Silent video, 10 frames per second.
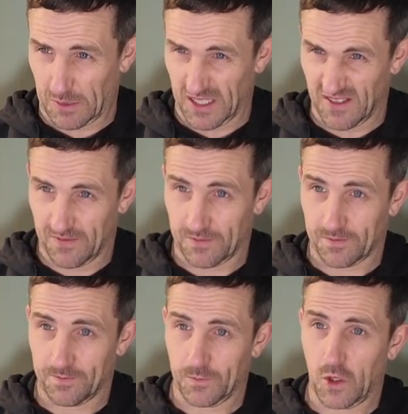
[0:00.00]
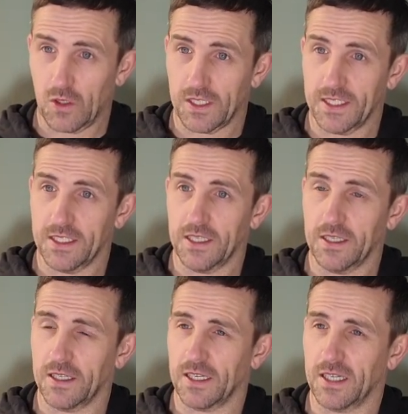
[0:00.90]
But all in,
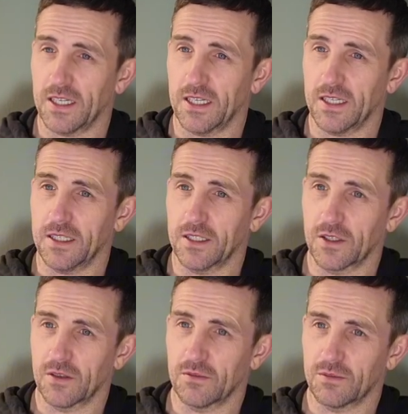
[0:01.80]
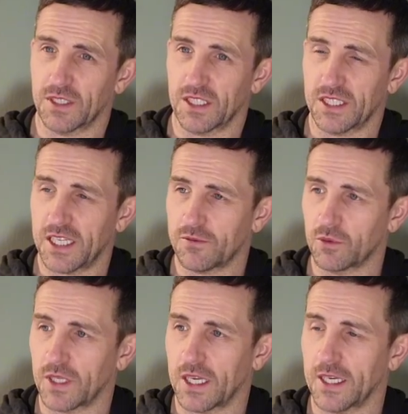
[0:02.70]
a
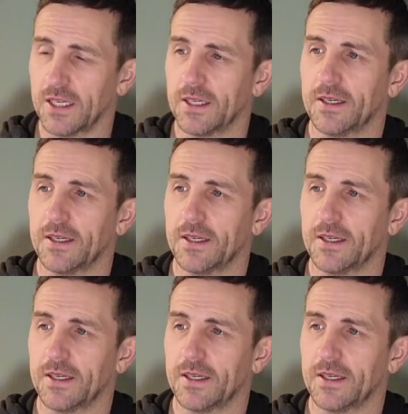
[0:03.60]
successful day.